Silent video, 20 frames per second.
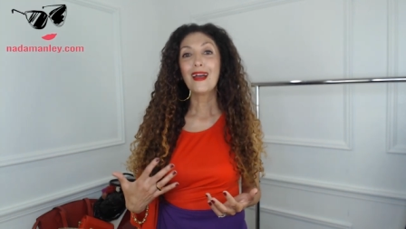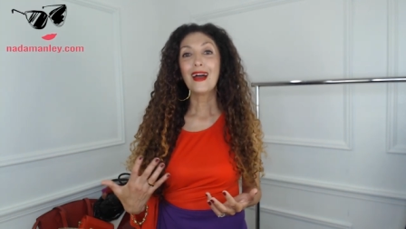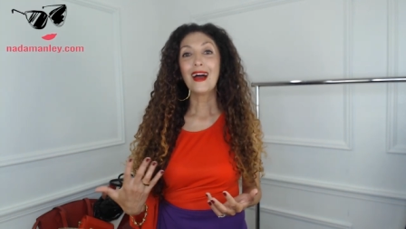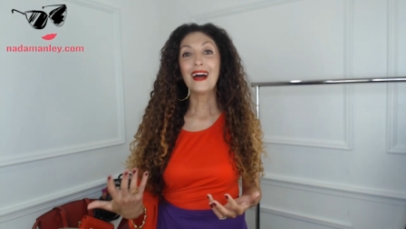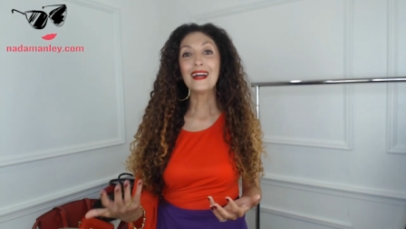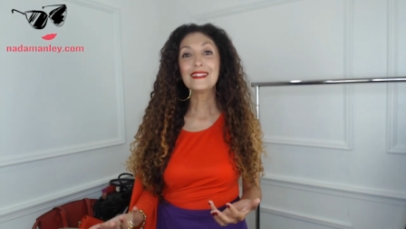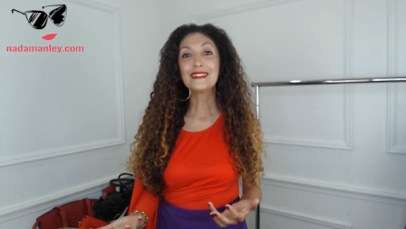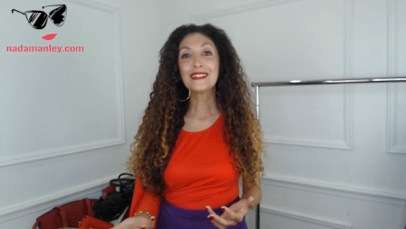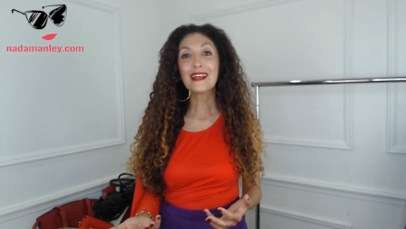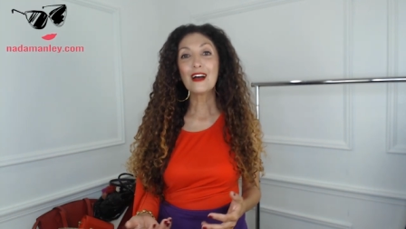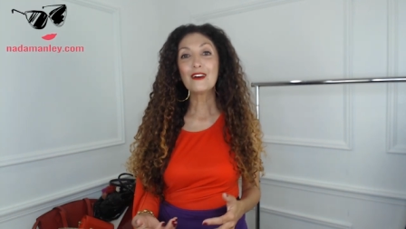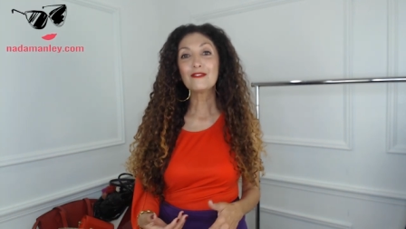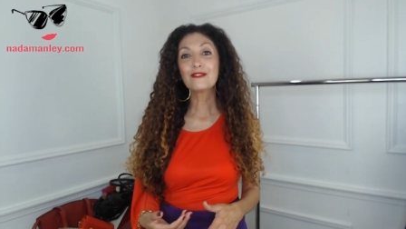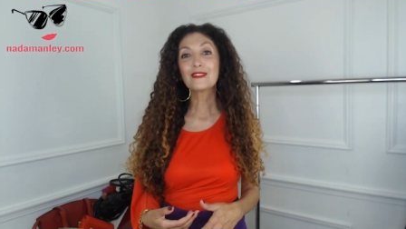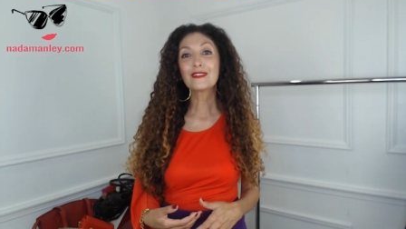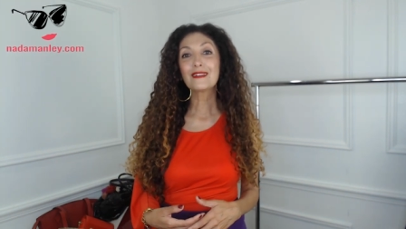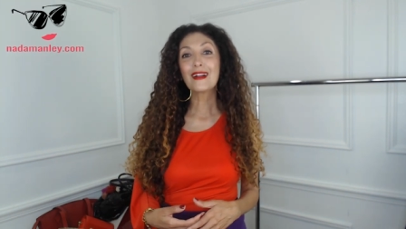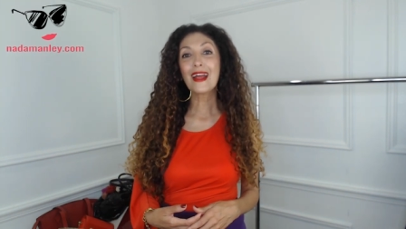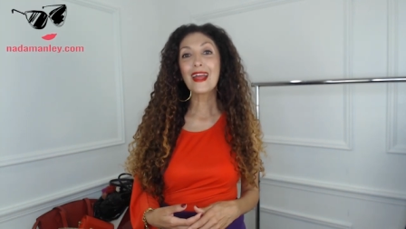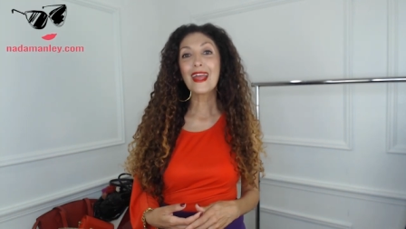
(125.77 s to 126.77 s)
a dove
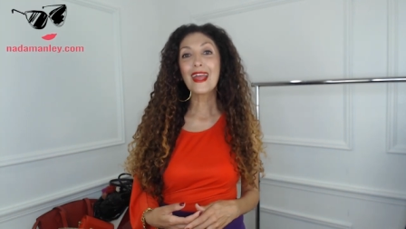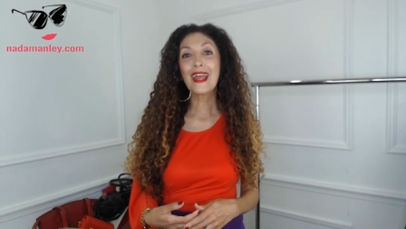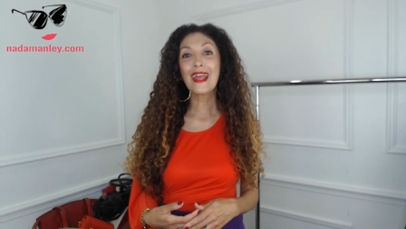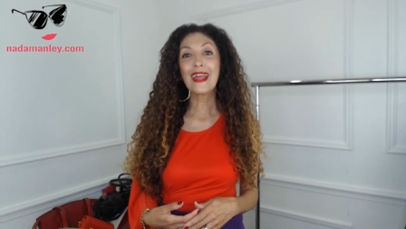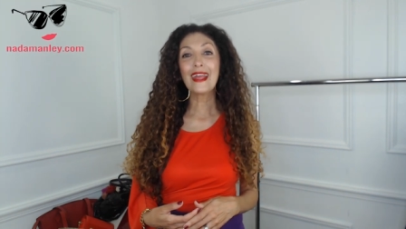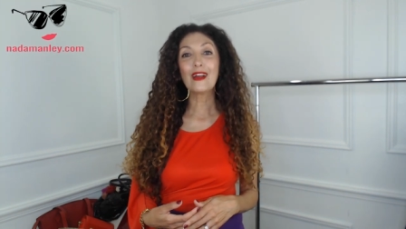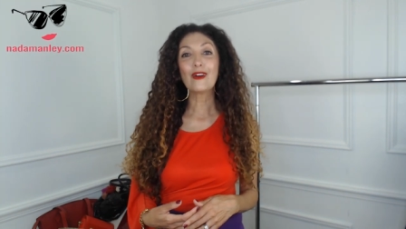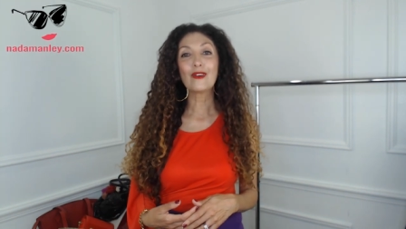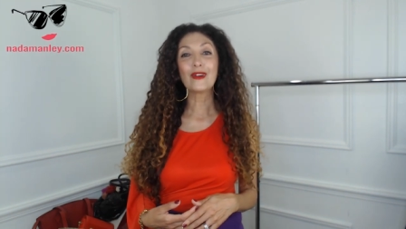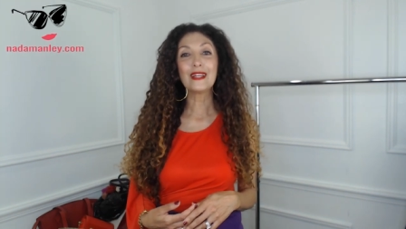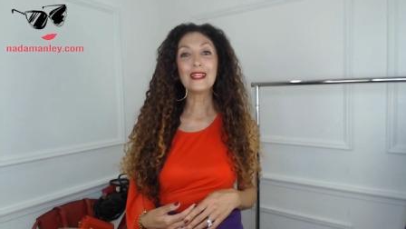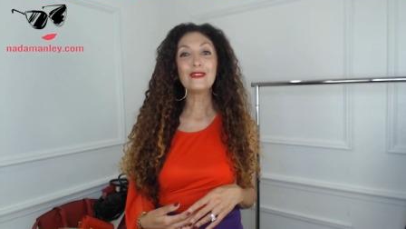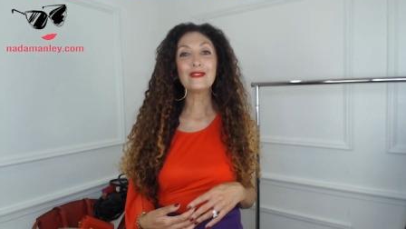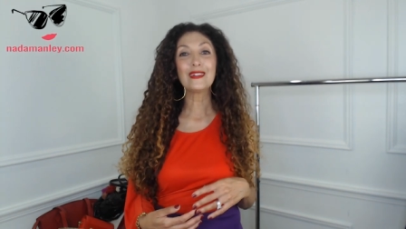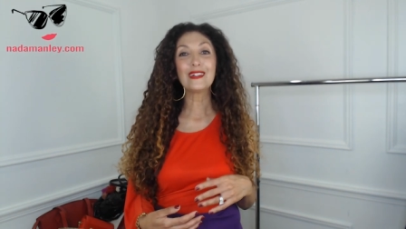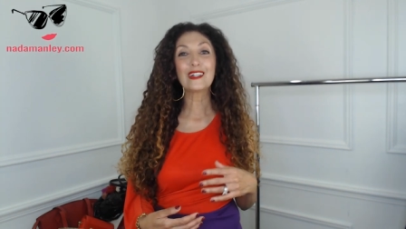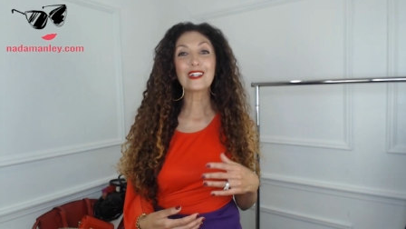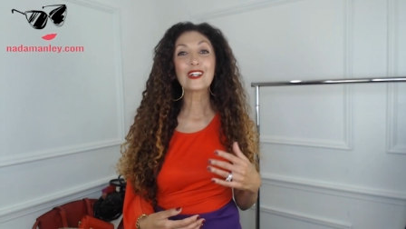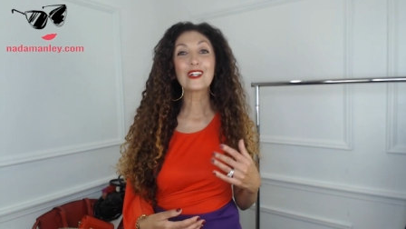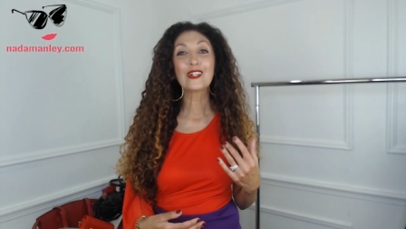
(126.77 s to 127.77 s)
gray or even
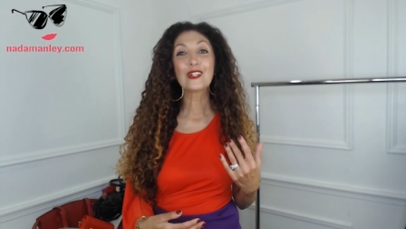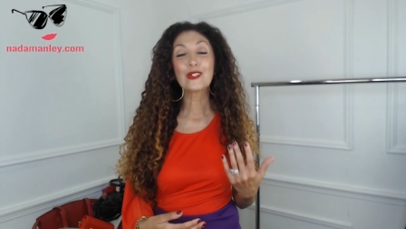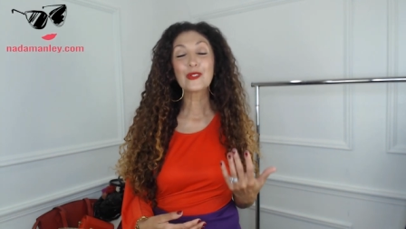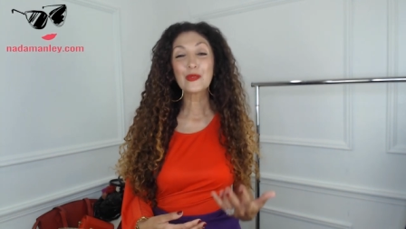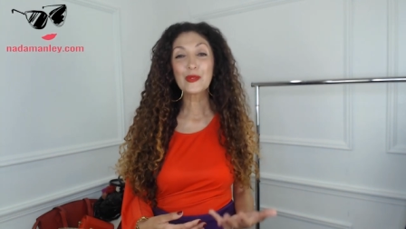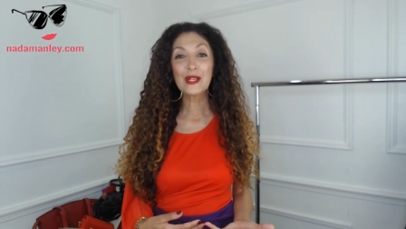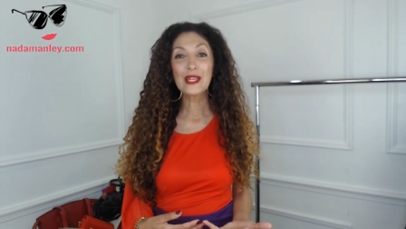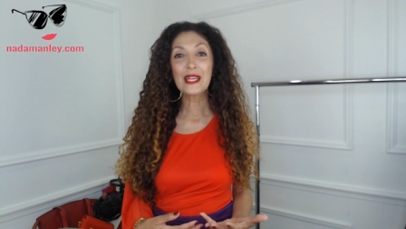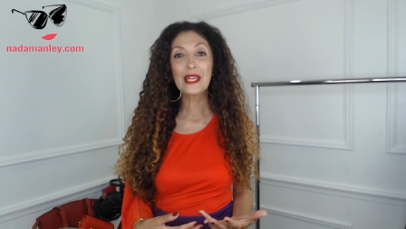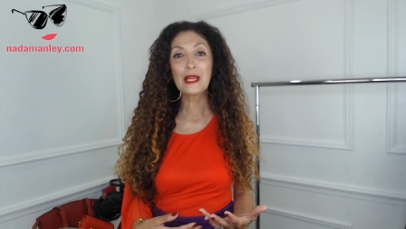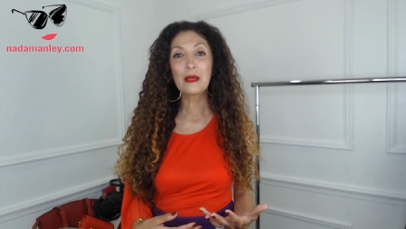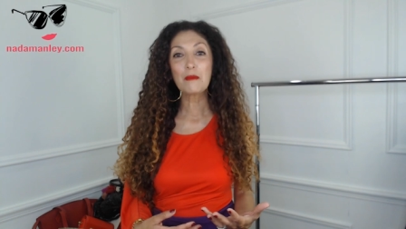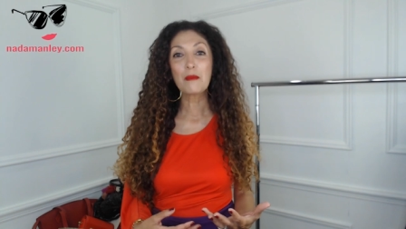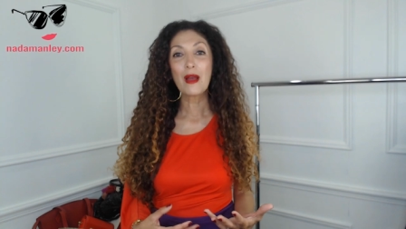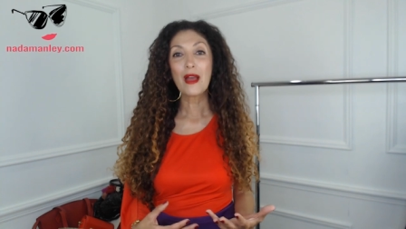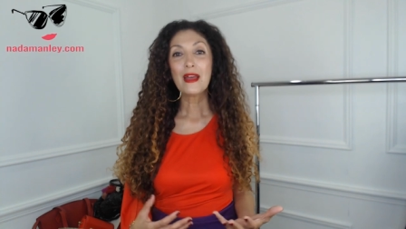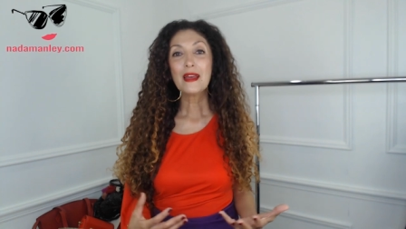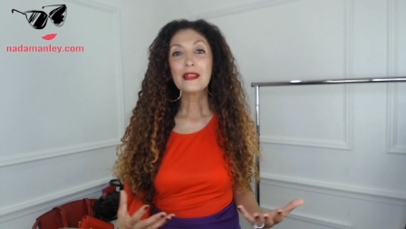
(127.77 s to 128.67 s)
a cream.